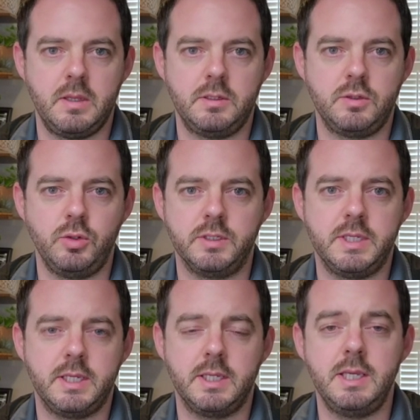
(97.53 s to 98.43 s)
do you
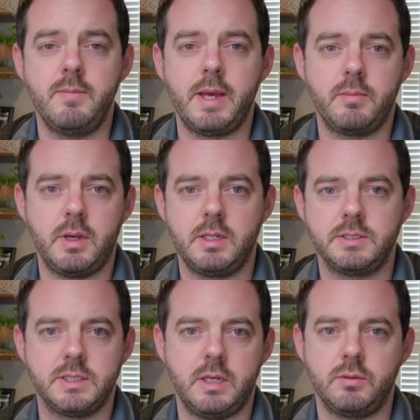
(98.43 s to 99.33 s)
take a key man policy
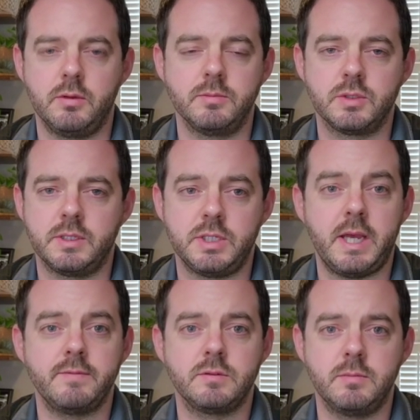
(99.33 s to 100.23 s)
out on them so that you have
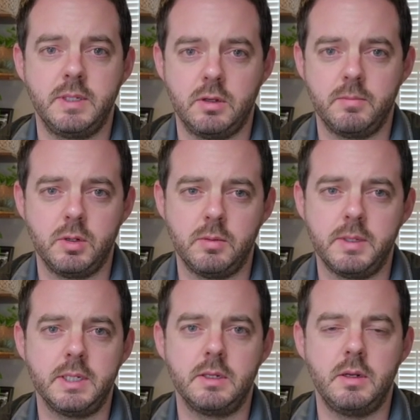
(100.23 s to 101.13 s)
some income coming
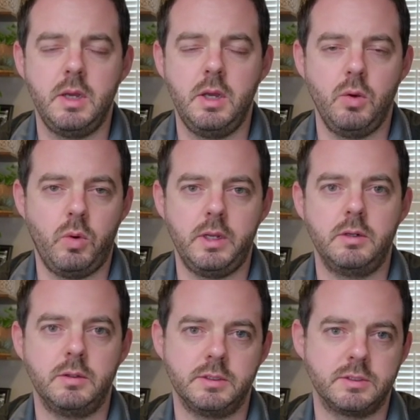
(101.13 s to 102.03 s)
in while you're
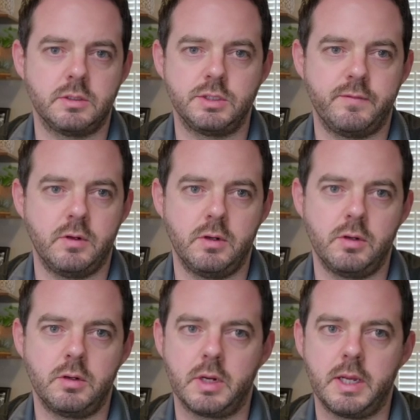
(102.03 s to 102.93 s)
on the search for
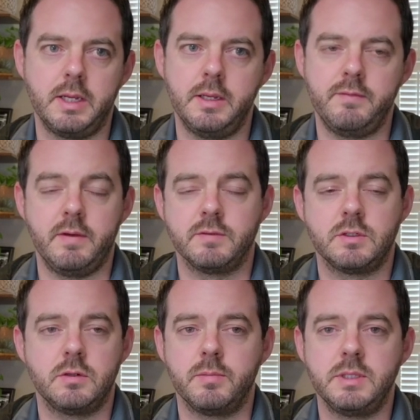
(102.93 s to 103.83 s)
another guy? If you have a
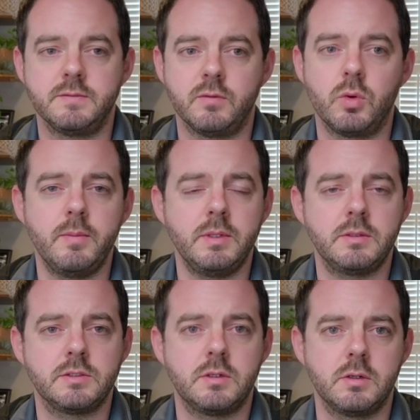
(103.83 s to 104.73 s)
certain piece of equipment, a
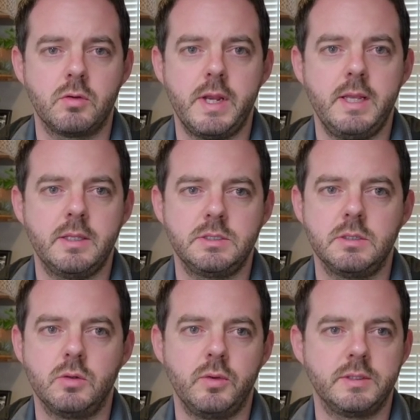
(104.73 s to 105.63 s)
certain crane that you
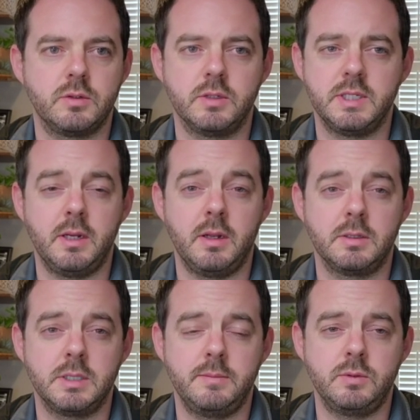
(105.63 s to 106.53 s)
know that's going to take a long
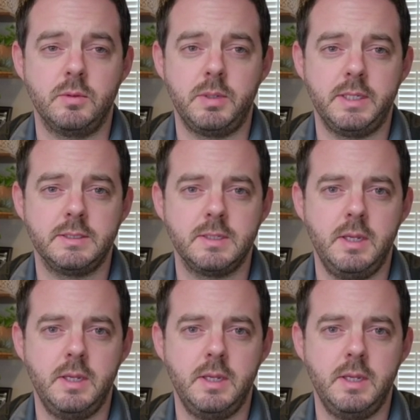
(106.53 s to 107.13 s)
time to replace,